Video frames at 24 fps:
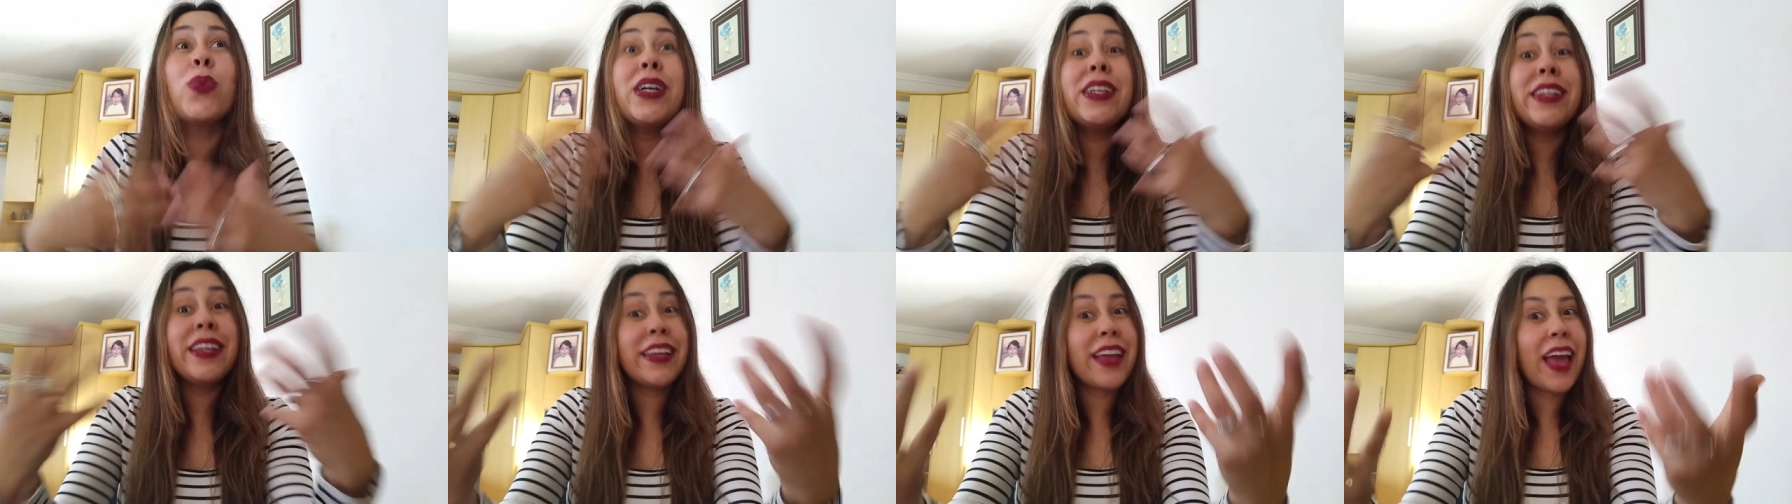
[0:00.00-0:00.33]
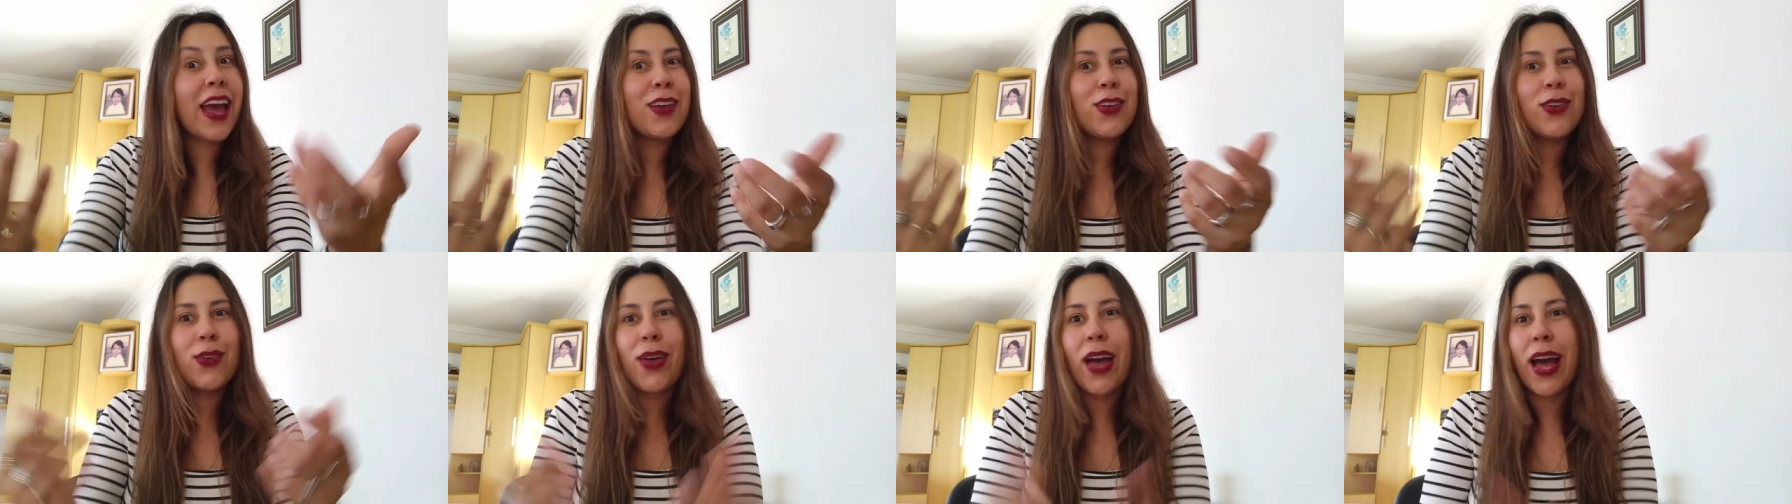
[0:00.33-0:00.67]
really
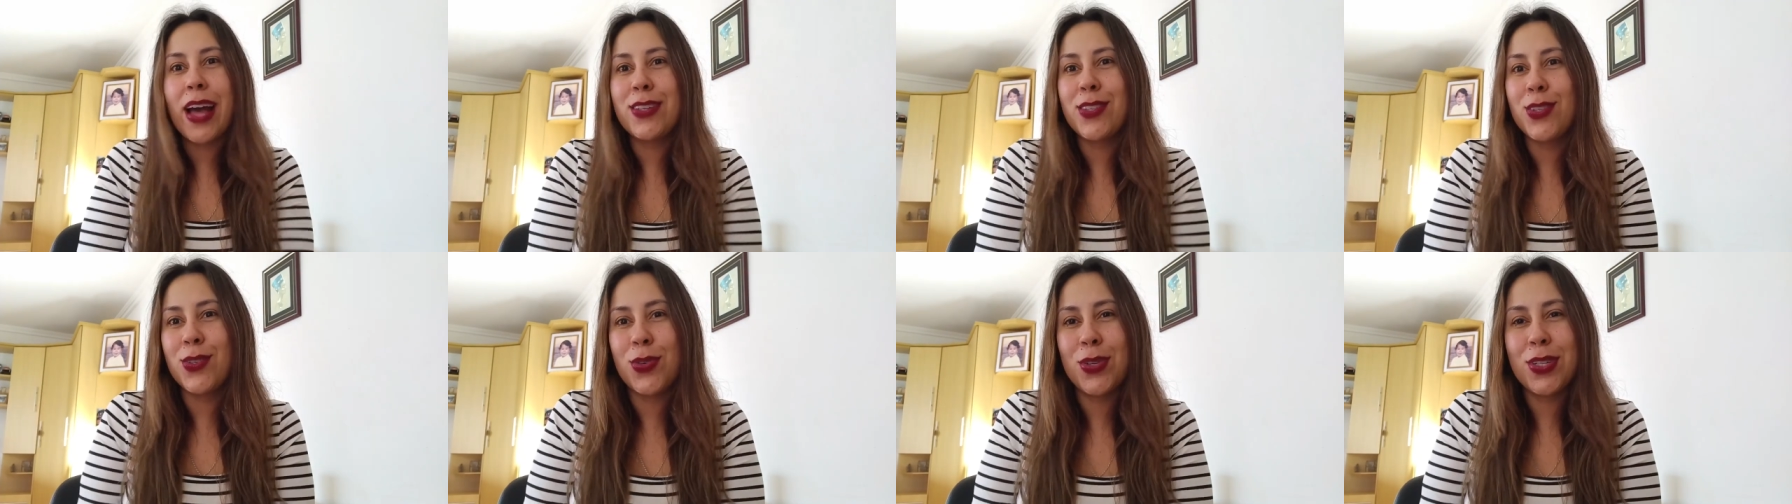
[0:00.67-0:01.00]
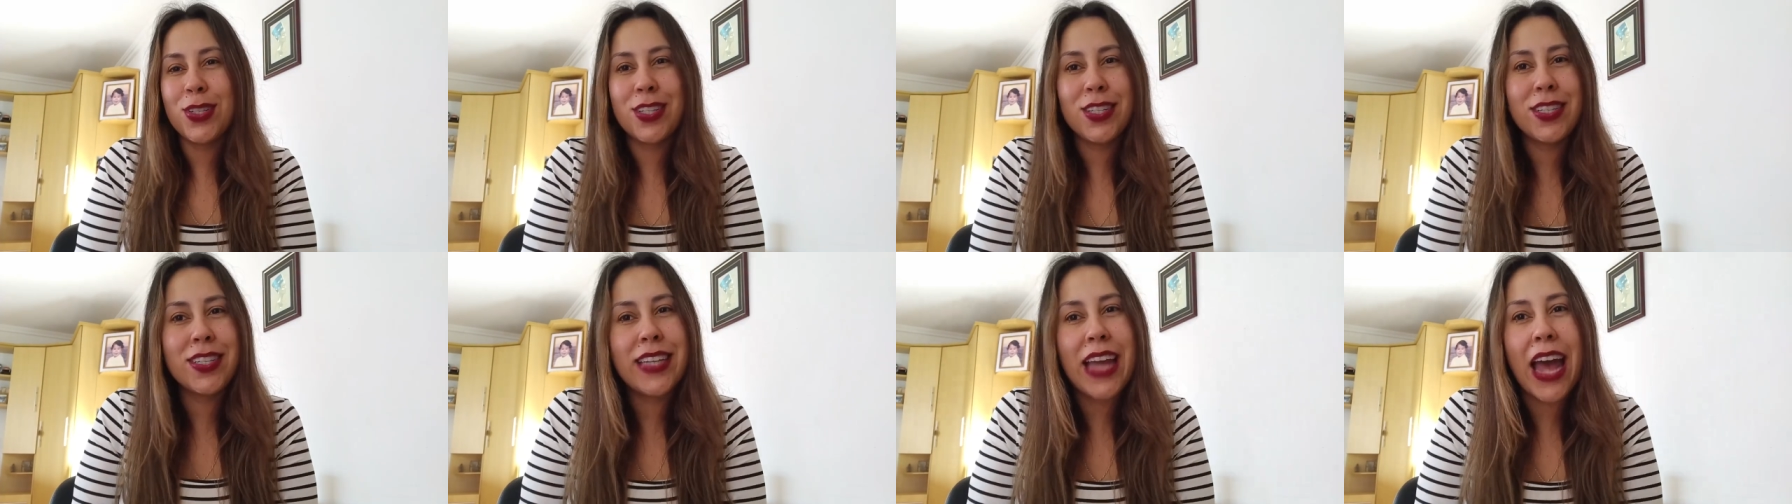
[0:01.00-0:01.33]
get you guys to
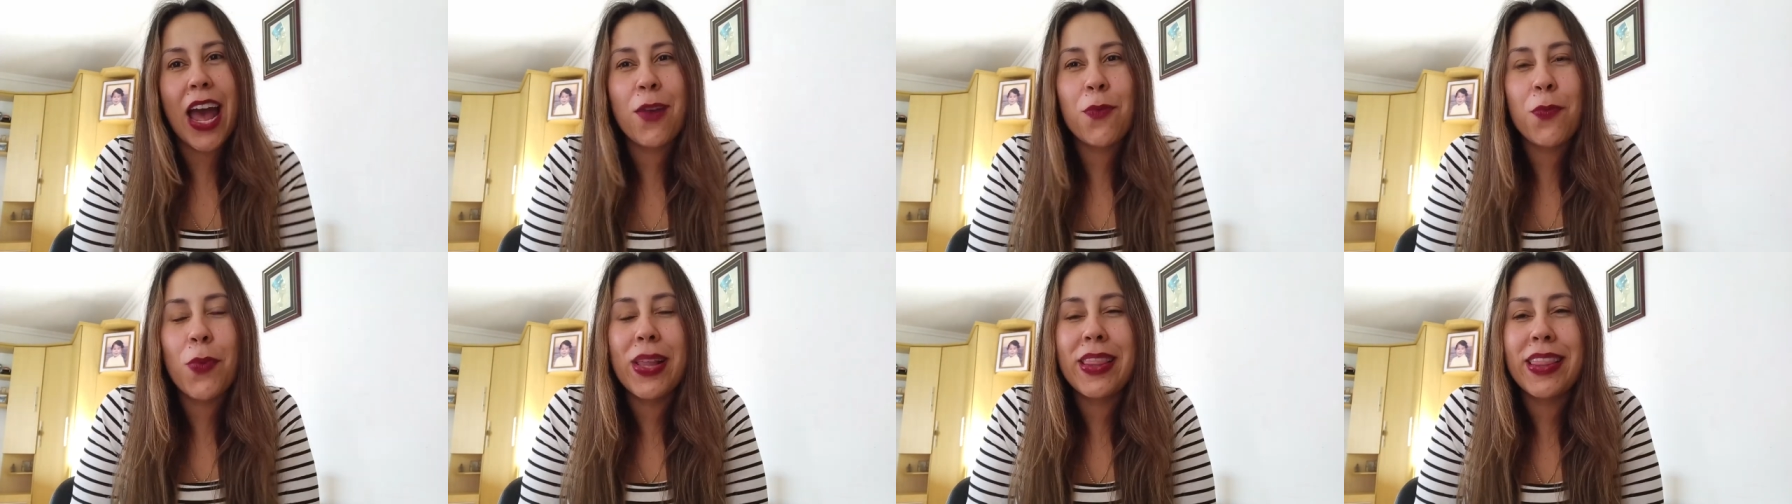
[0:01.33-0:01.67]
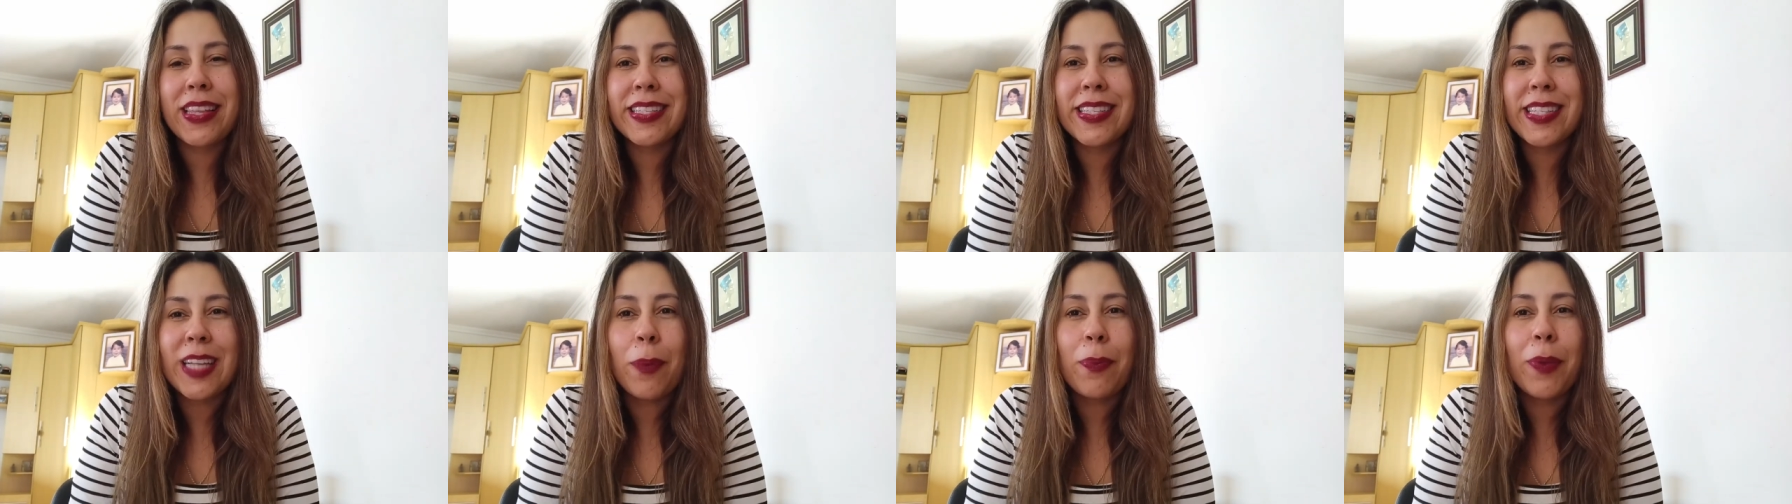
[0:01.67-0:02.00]
understand
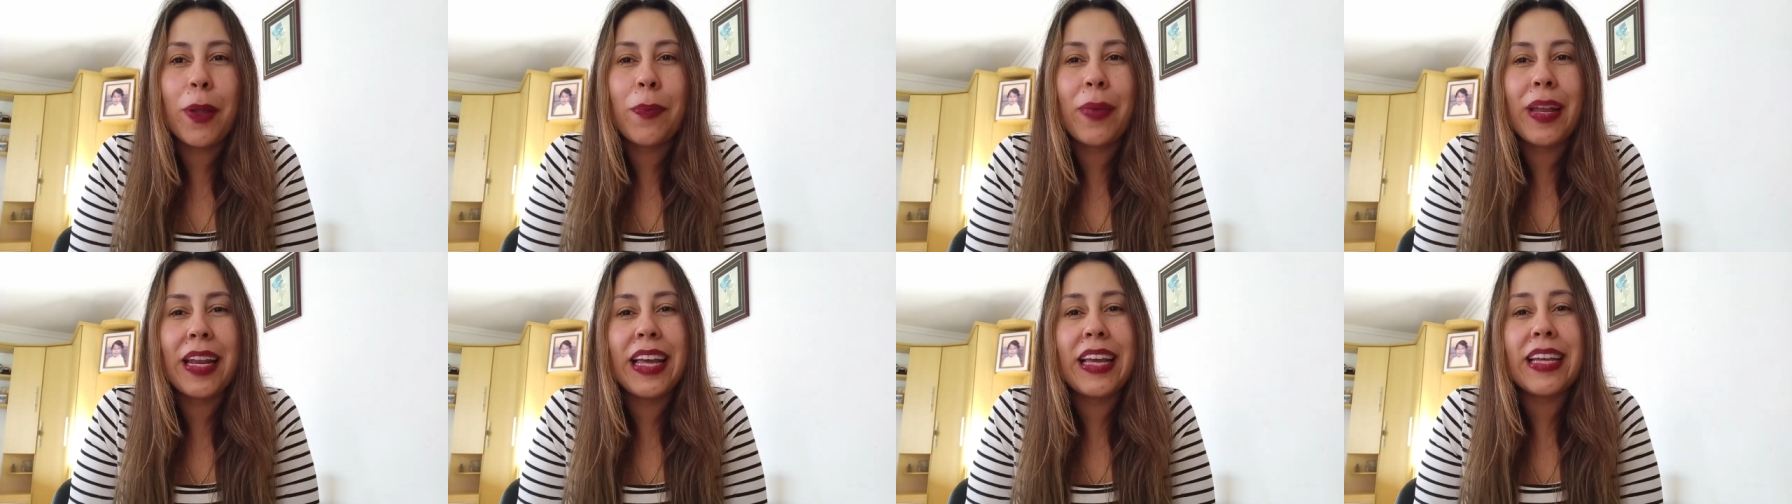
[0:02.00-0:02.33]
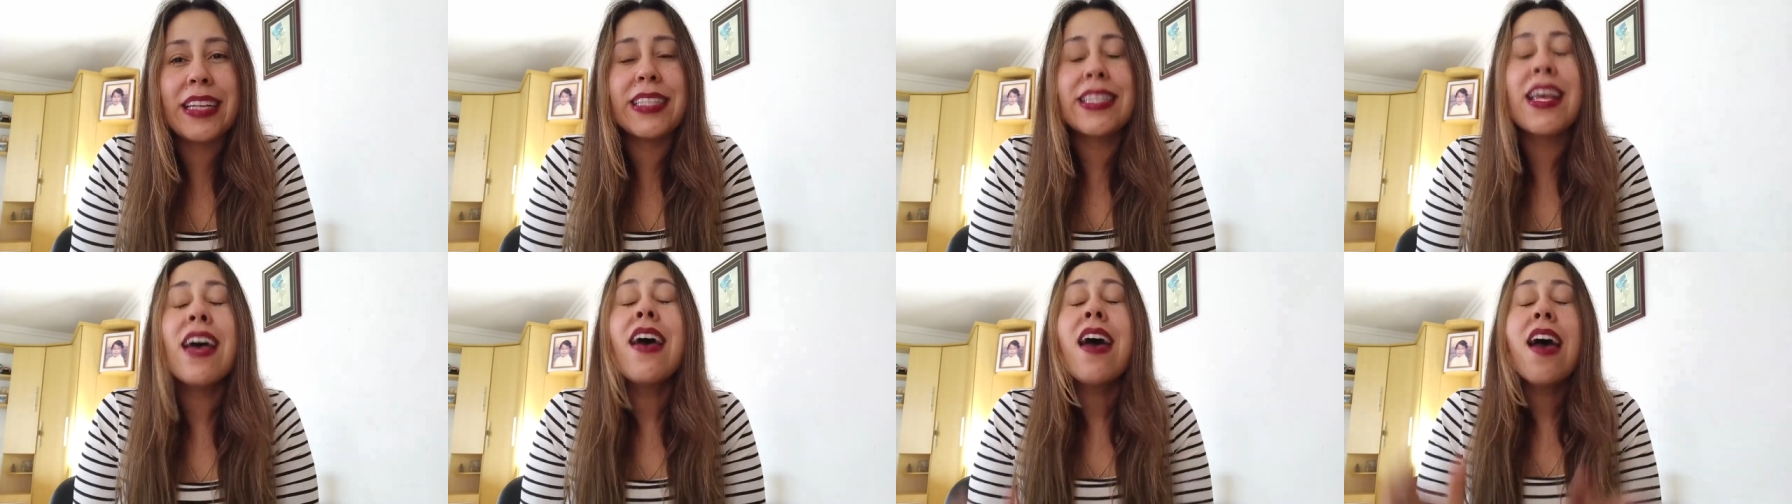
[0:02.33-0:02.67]
what this supplement
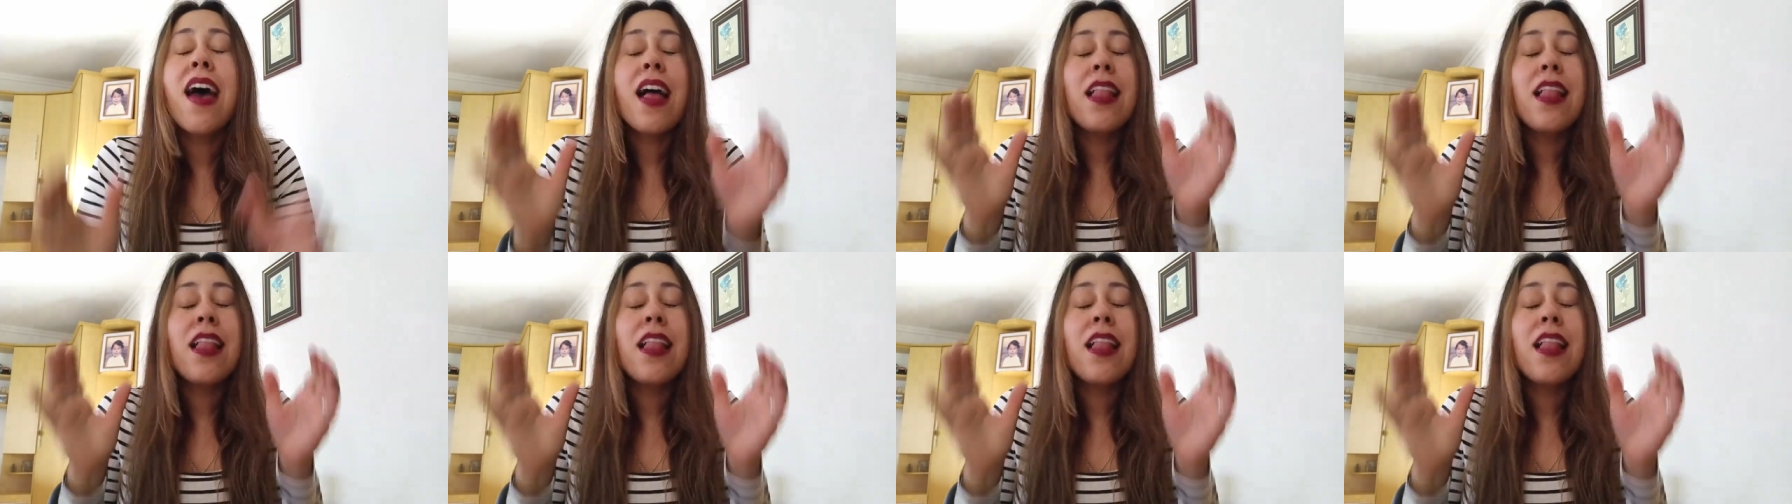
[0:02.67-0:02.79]
is,